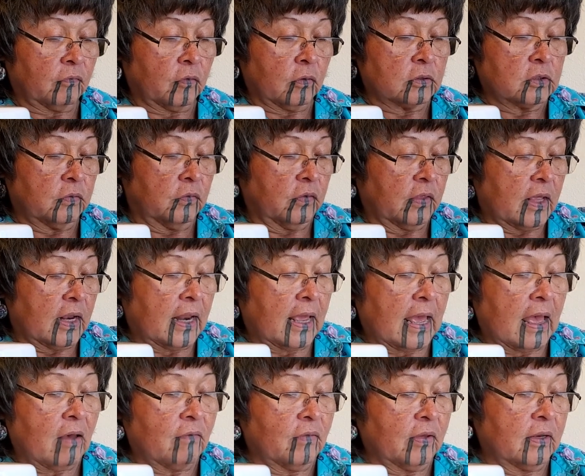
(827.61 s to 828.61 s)
Those of you that
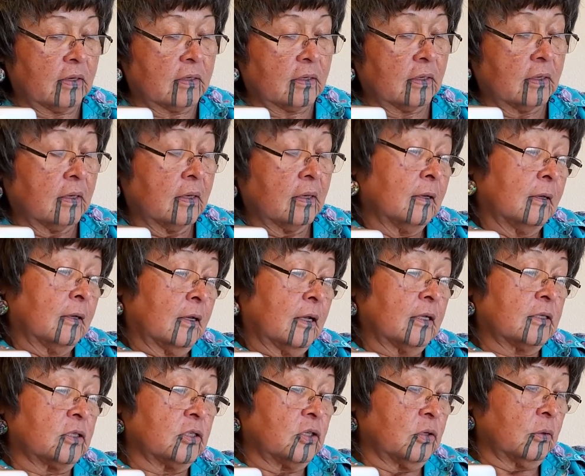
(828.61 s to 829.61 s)
haven't,
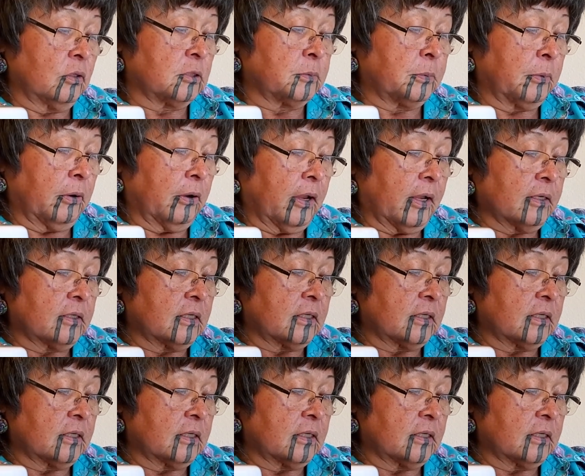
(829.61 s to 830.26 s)
it's a new experience.